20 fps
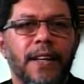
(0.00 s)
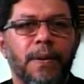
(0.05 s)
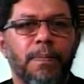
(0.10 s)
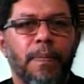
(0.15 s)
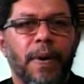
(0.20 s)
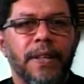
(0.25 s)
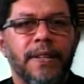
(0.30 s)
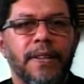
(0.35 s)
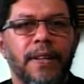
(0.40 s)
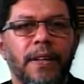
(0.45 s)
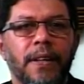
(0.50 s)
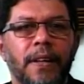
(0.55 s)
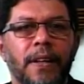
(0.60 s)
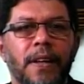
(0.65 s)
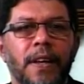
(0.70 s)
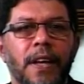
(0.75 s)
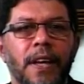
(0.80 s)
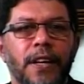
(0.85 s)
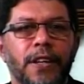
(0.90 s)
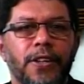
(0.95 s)
and bustle
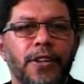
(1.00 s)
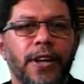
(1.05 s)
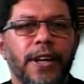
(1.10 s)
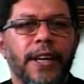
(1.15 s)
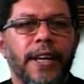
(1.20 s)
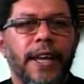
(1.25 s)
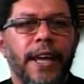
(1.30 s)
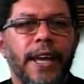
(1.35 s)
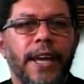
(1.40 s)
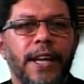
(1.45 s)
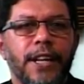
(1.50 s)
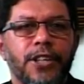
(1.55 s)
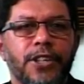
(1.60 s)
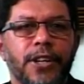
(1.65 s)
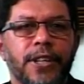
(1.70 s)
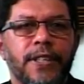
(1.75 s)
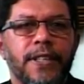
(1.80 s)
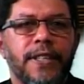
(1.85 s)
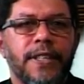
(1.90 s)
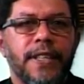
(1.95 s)
to engage
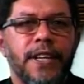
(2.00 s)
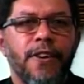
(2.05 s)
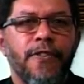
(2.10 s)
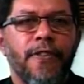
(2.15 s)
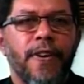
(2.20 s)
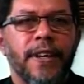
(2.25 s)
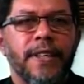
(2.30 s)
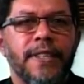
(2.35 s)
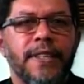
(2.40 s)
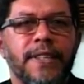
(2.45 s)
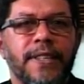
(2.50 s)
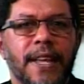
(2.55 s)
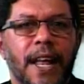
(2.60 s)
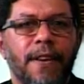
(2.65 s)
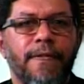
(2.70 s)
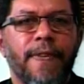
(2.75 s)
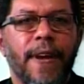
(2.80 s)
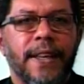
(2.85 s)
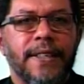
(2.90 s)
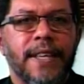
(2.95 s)
in serious self
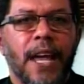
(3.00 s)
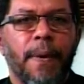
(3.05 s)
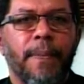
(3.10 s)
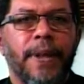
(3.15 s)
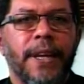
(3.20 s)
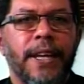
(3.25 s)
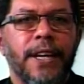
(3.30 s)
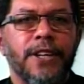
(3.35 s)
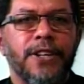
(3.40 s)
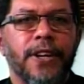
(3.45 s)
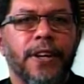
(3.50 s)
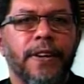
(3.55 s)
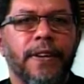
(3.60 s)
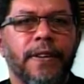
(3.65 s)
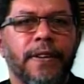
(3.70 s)
examination.